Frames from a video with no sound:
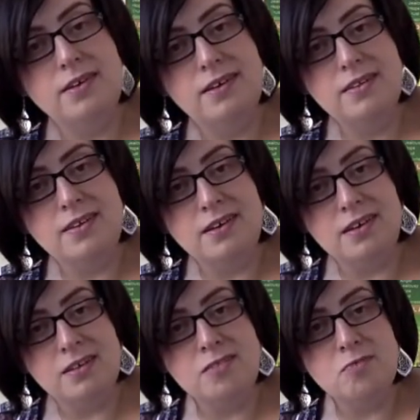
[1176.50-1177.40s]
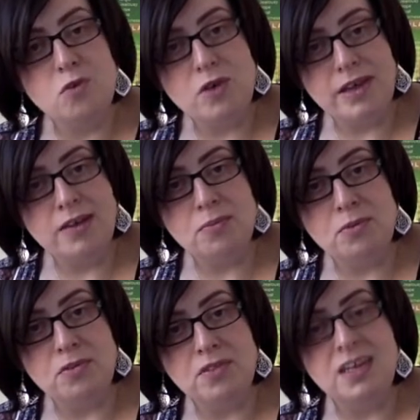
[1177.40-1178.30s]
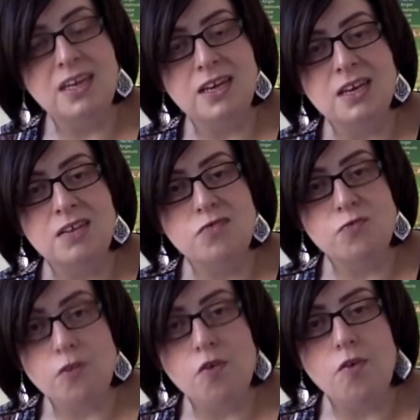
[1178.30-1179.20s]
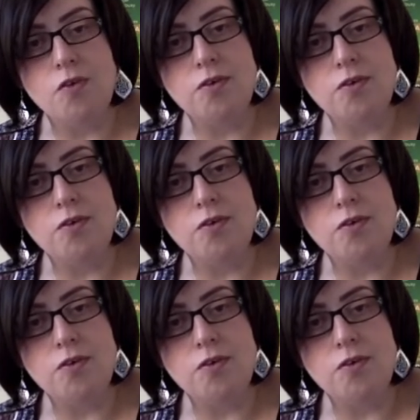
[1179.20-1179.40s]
Isn't it? It's more edible than it is raw.